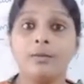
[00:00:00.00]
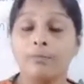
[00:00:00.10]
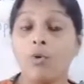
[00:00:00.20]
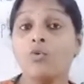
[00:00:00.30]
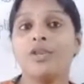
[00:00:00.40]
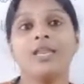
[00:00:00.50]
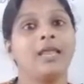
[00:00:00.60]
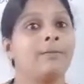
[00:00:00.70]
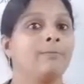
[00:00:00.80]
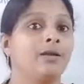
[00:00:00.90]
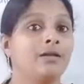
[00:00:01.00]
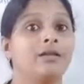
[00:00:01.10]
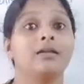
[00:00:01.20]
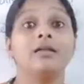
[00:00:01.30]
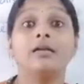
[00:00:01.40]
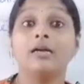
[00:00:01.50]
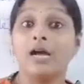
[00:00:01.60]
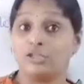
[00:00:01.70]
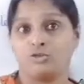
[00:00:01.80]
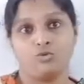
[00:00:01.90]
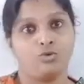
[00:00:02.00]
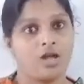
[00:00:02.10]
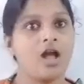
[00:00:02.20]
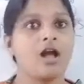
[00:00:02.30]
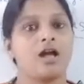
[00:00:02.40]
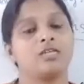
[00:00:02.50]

Mauryan Emperor Ashoka.